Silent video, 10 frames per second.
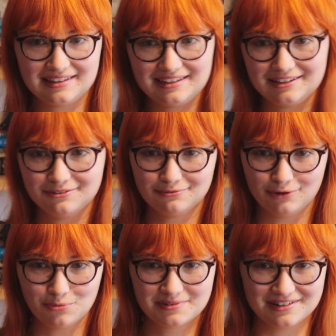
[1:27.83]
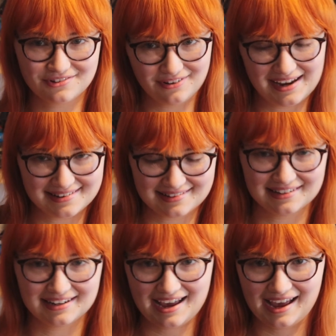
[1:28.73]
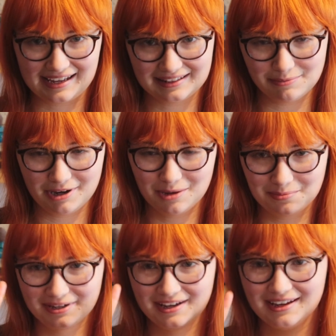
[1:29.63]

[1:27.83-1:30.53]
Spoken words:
the rope situation hanging them up,